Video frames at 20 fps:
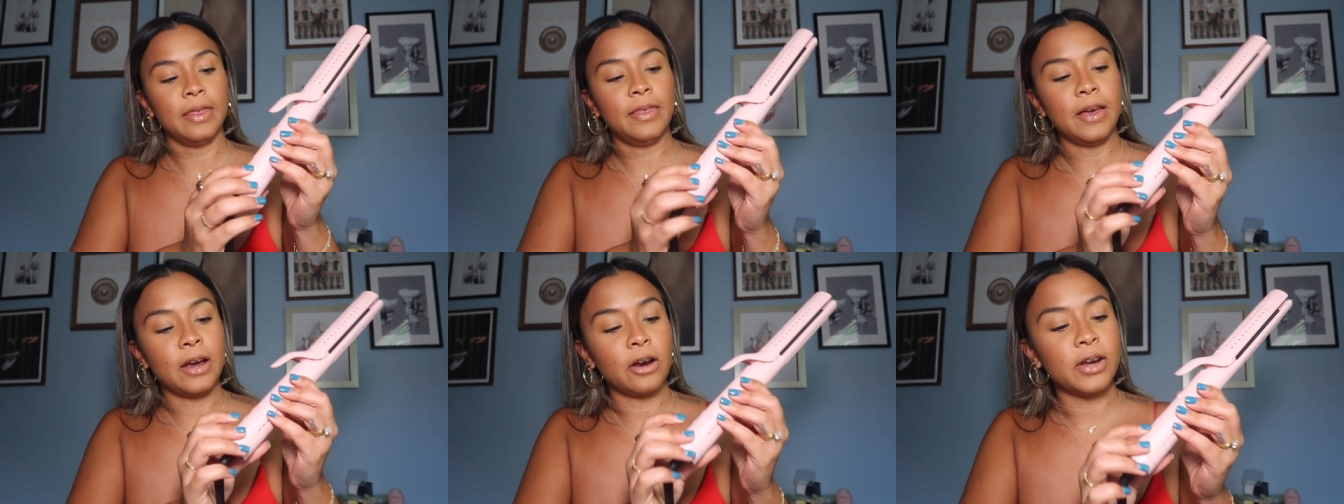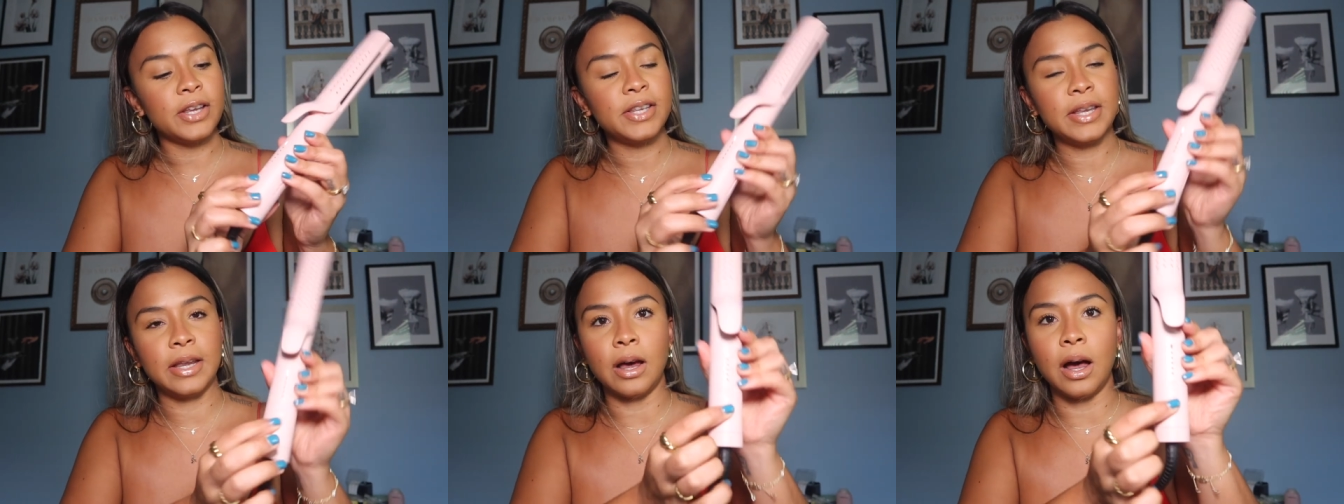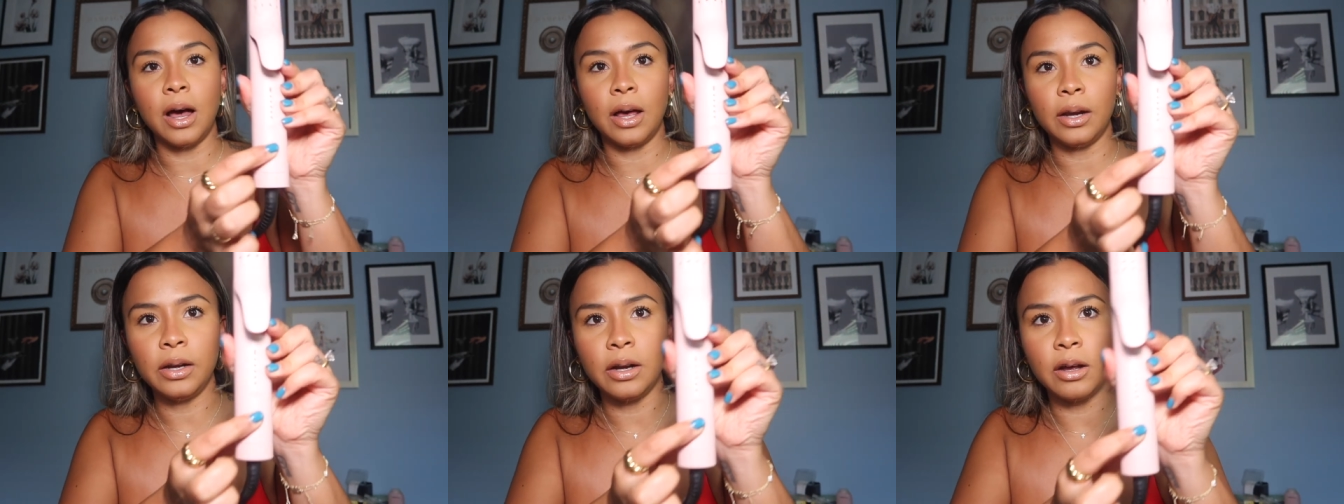there is an
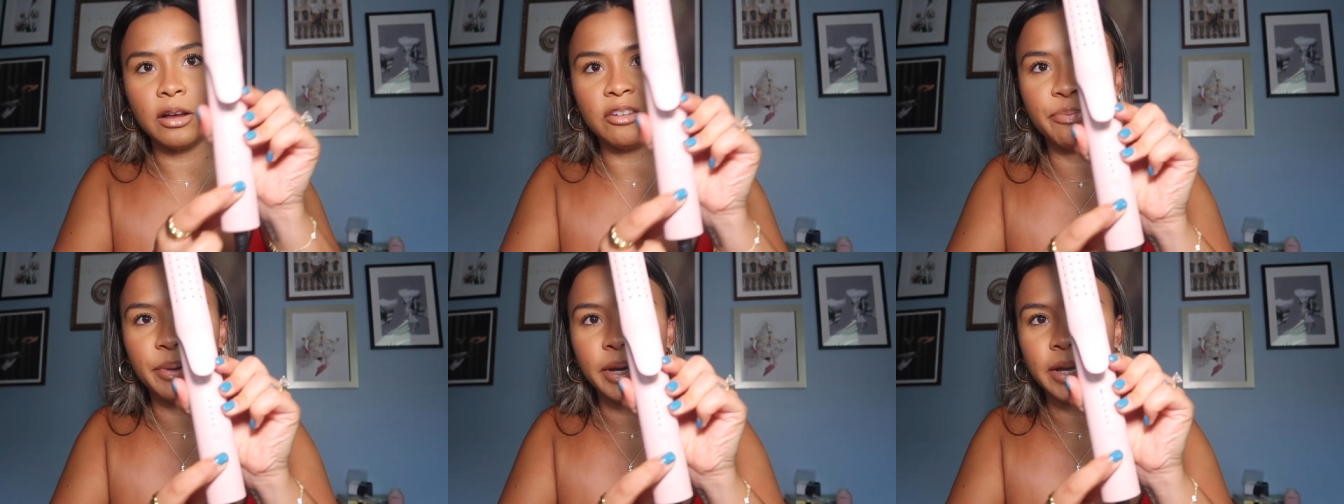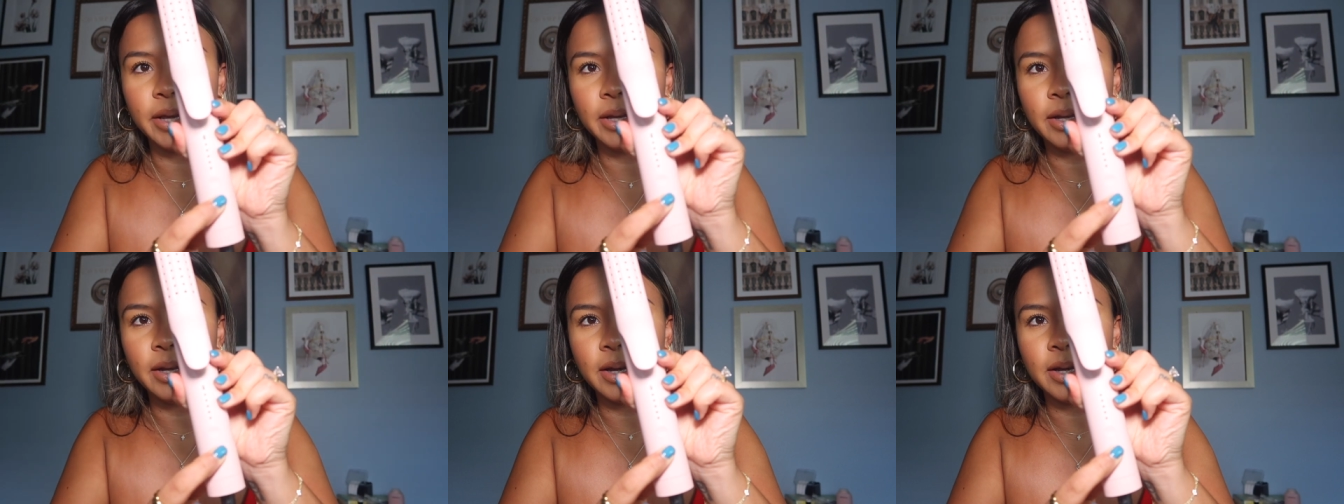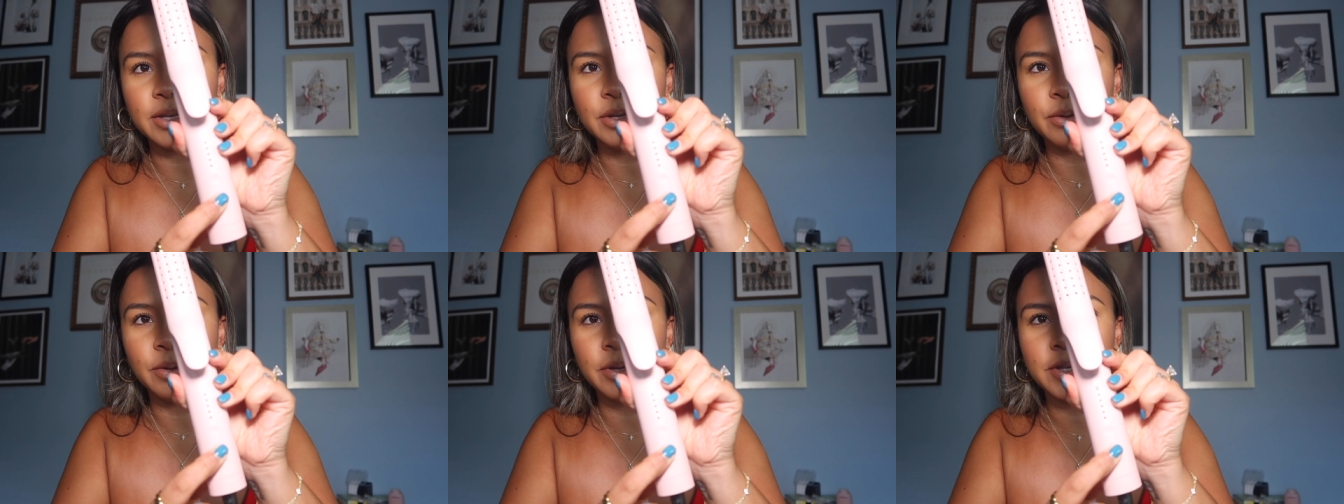on and off button,
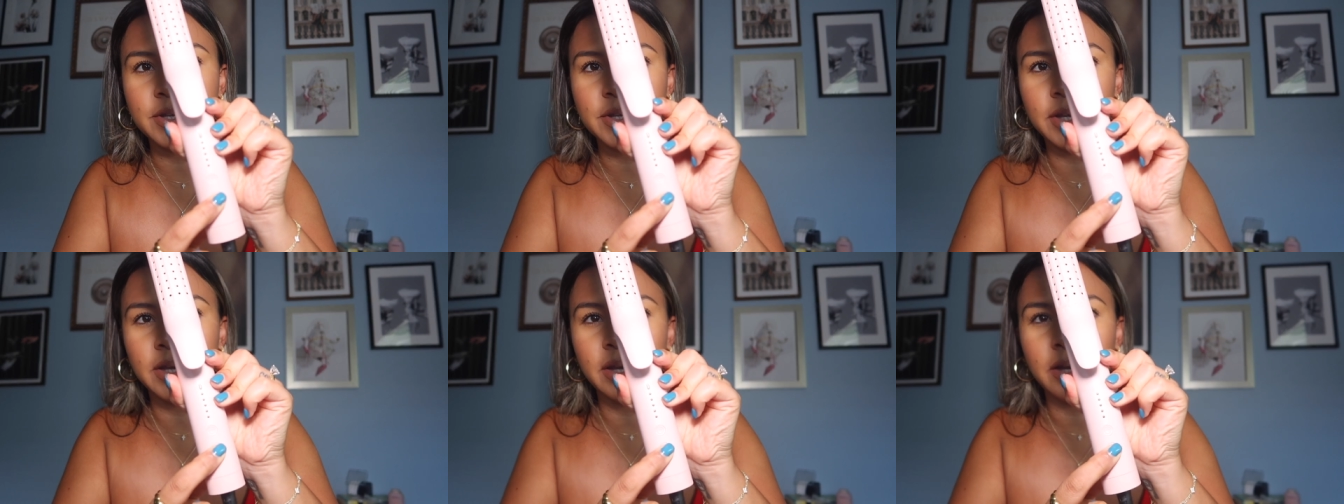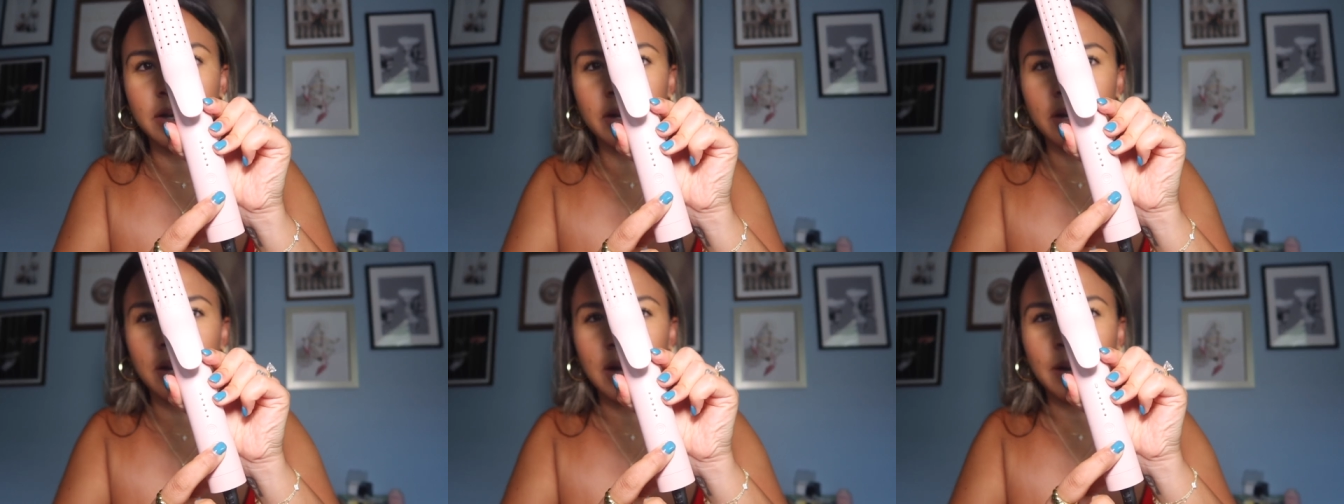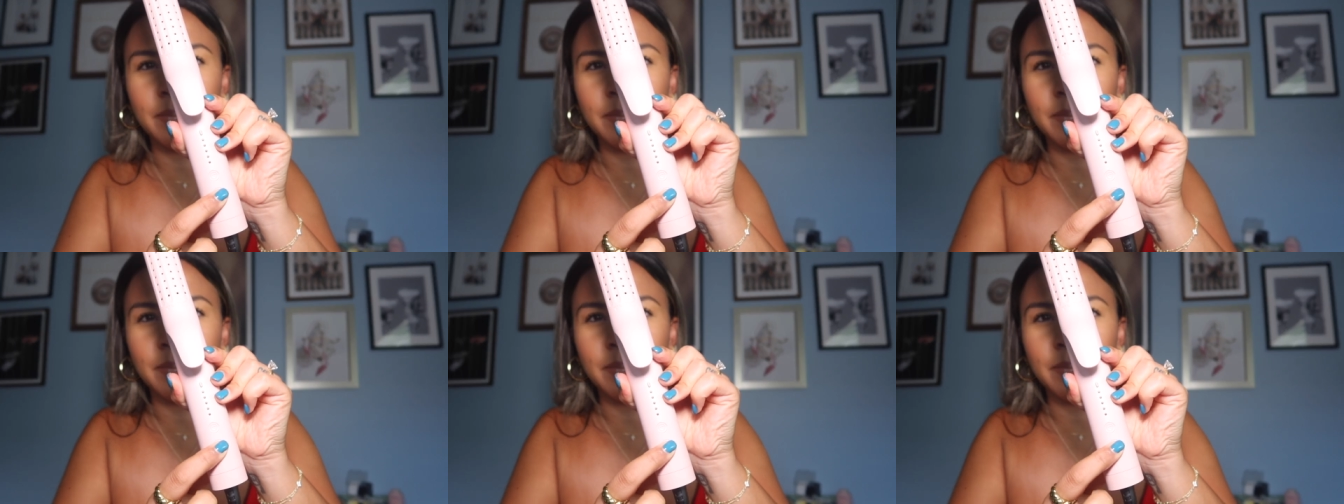as you can see here.